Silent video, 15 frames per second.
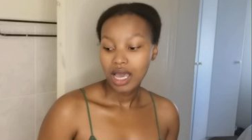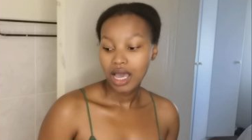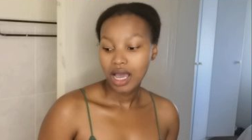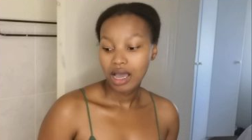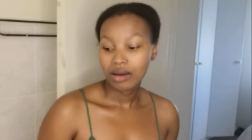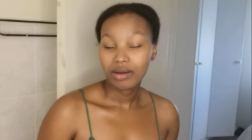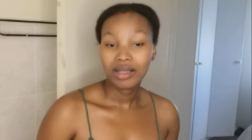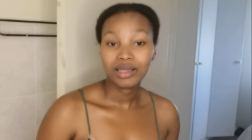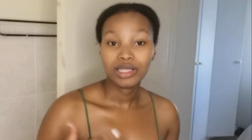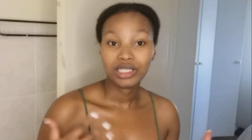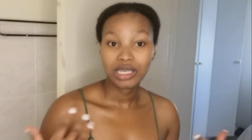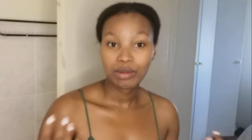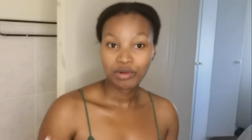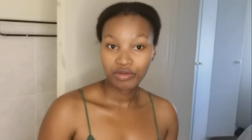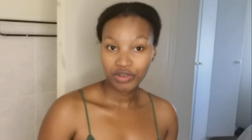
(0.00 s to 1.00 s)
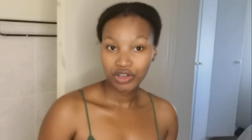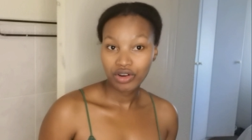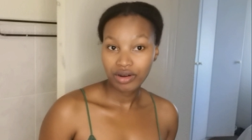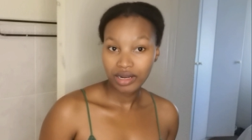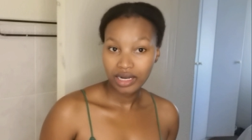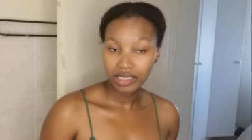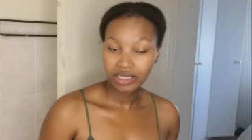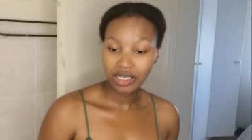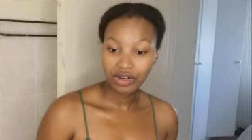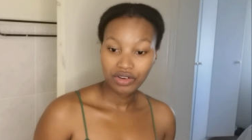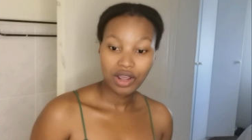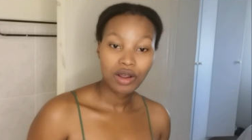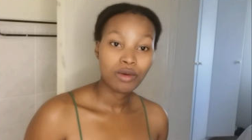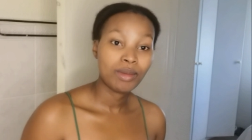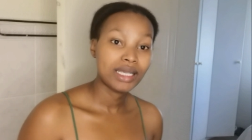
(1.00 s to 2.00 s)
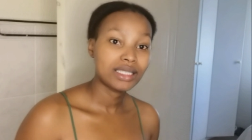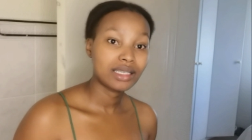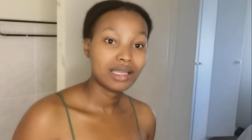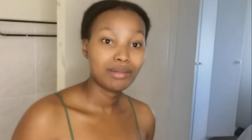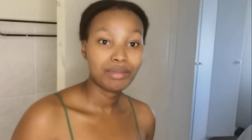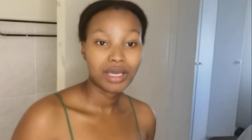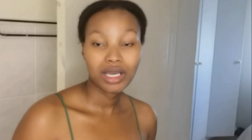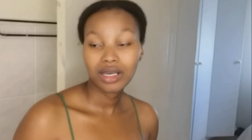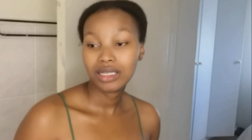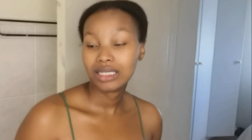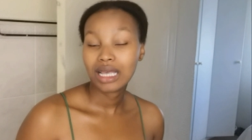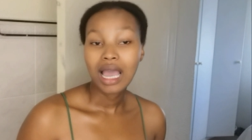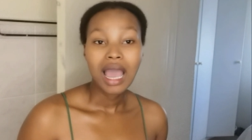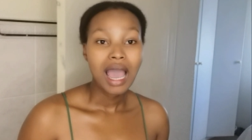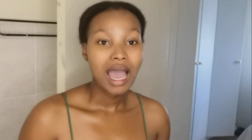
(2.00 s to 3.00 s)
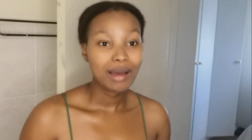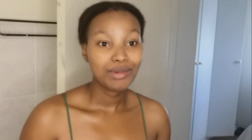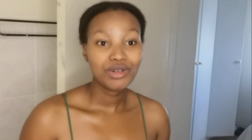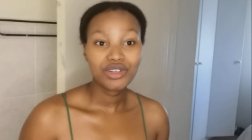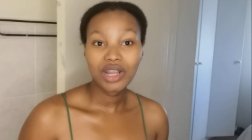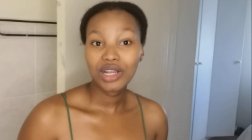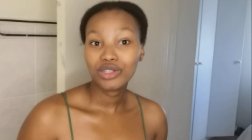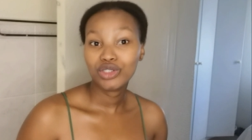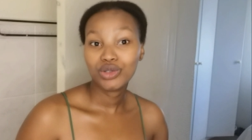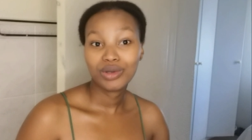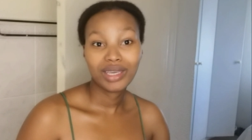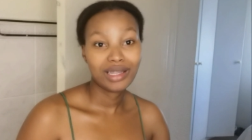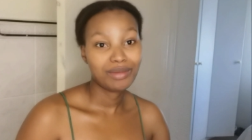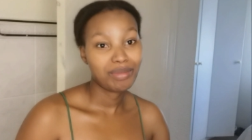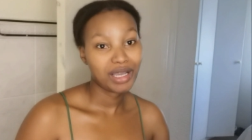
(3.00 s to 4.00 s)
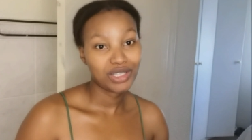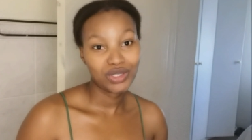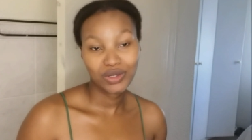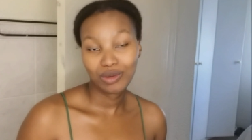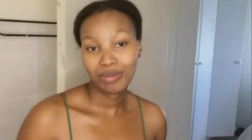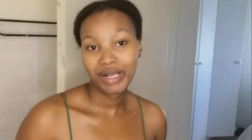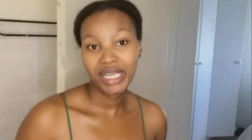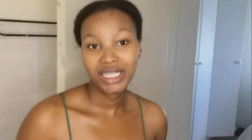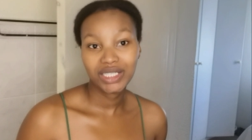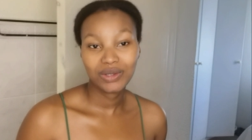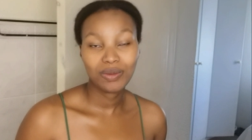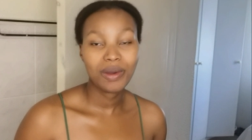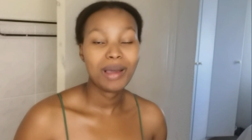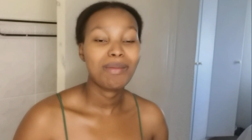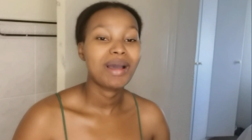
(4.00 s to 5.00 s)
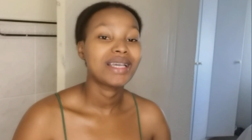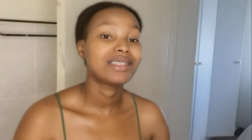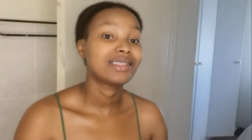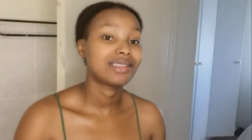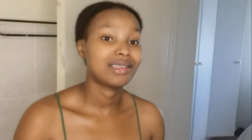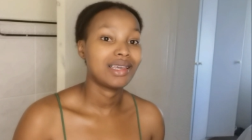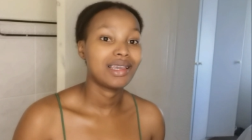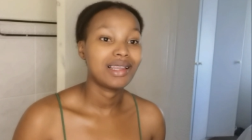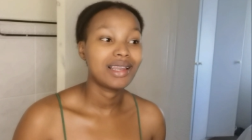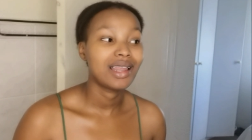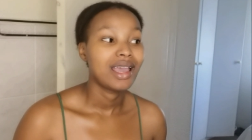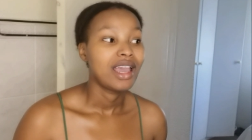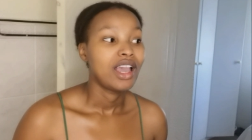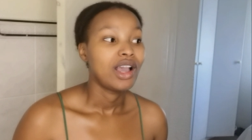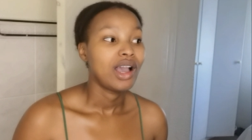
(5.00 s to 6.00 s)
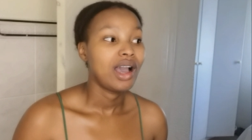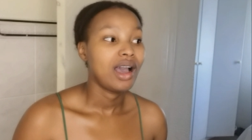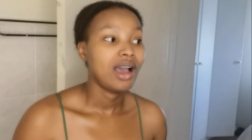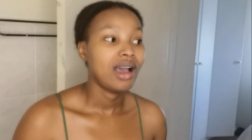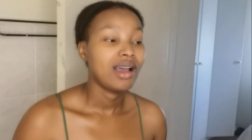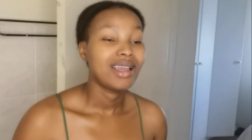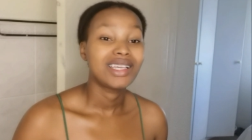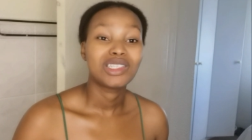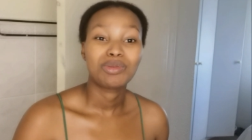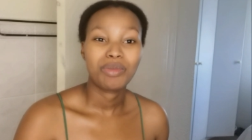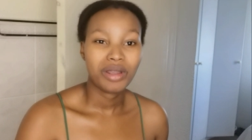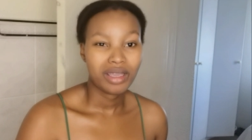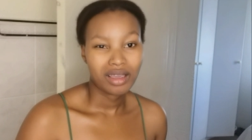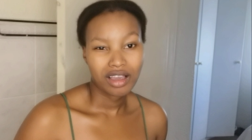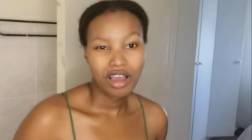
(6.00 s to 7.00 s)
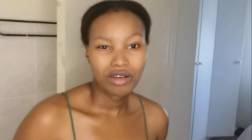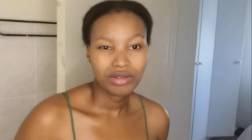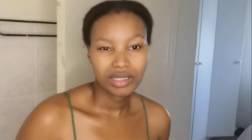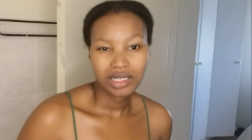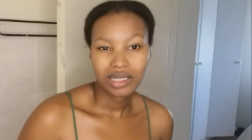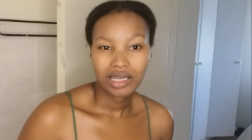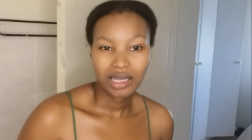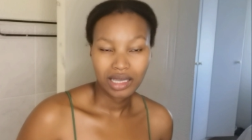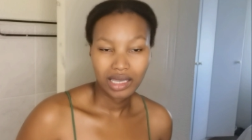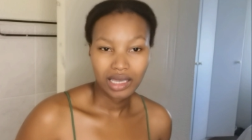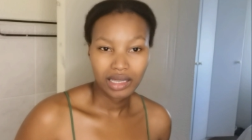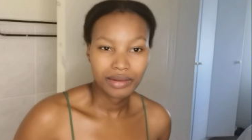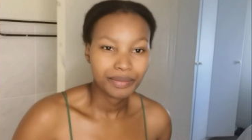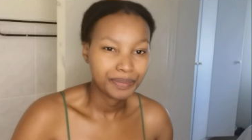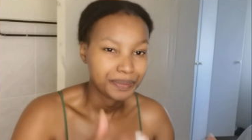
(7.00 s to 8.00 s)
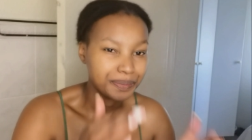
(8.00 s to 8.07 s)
uh, and the type of ingredients I try on my skin because I'm not trying to get back to a place where my skin uh, is breaking out again.